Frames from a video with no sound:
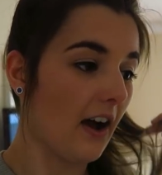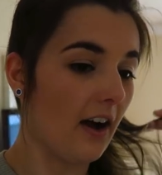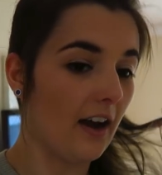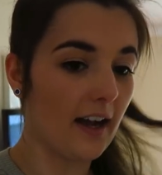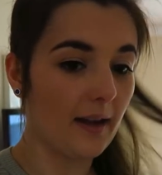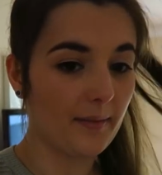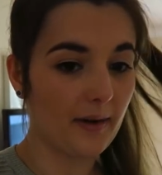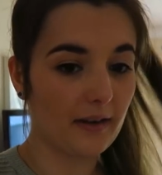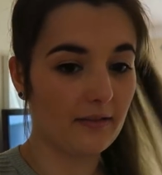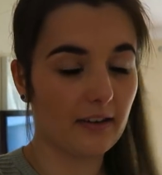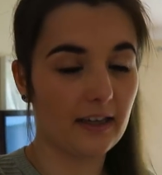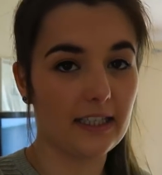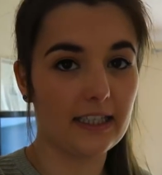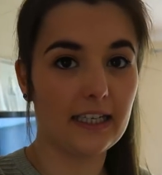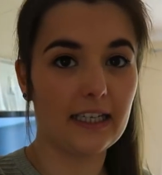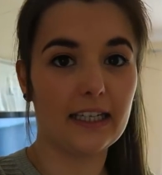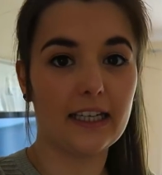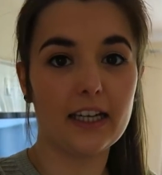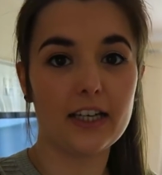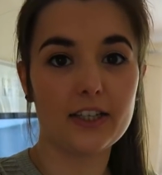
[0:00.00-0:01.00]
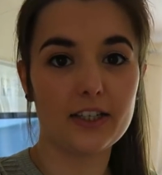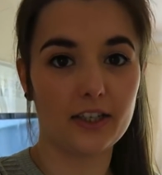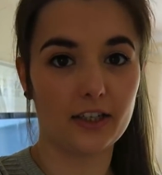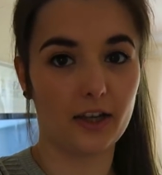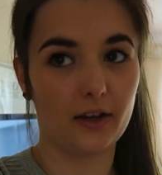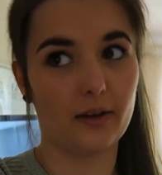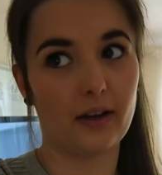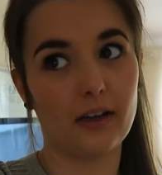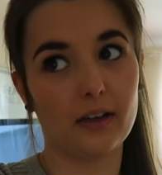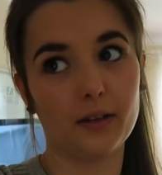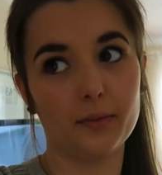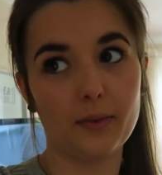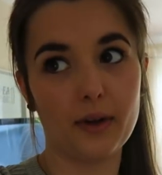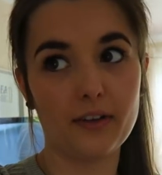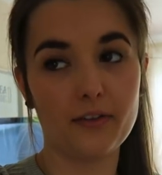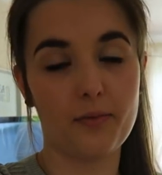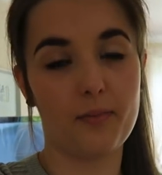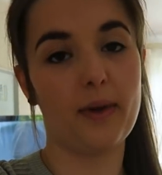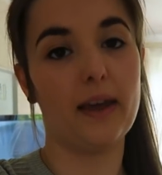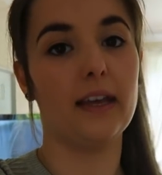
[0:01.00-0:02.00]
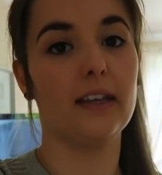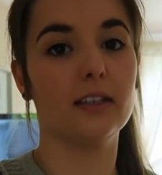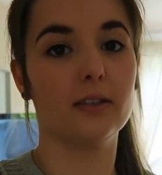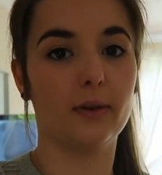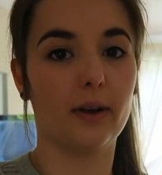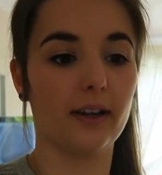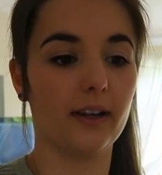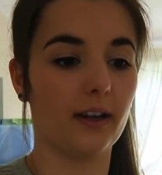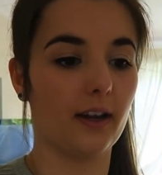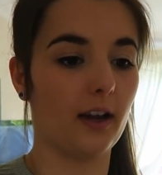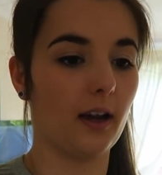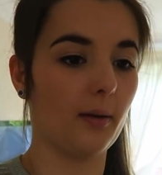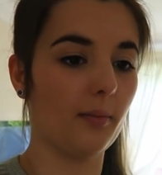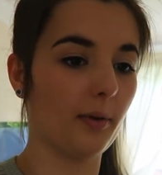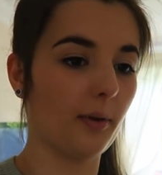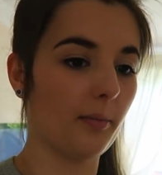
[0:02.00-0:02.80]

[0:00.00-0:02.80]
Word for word: I'm now ready to go out. I'm waiting for P to wake up.